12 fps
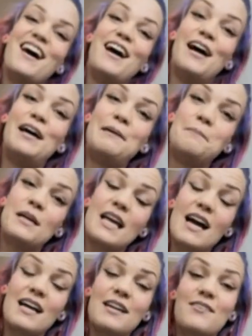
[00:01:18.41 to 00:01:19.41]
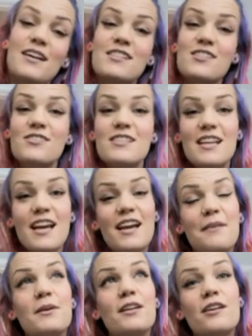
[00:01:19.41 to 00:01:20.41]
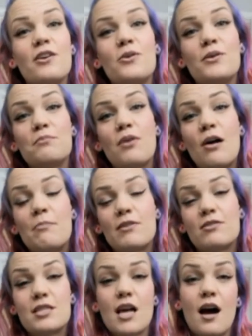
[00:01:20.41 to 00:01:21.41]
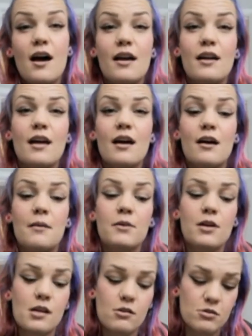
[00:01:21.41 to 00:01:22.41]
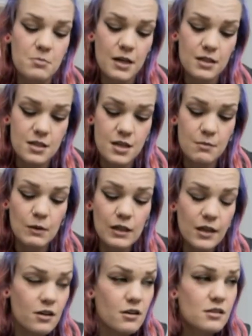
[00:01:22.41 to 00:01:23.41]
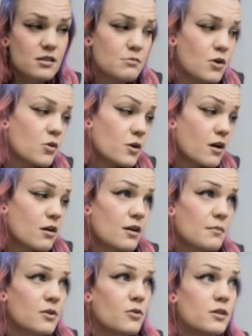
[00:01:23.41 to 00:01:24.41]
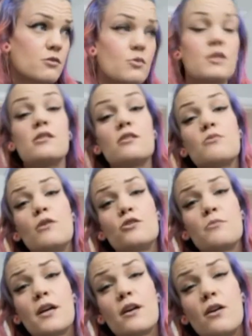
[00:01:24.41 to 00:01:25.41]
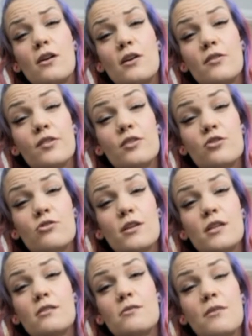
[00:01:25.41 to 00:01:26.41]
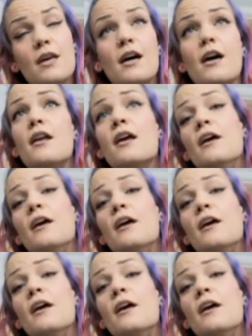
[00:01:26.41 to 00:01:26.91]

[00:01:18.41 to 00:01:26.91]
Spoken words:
But yeah, anyway, so today I'm going to go and pop outside. I'm going to use my steam cleaner and some ONR, and I'm going to rinseless wash my car out in the street so that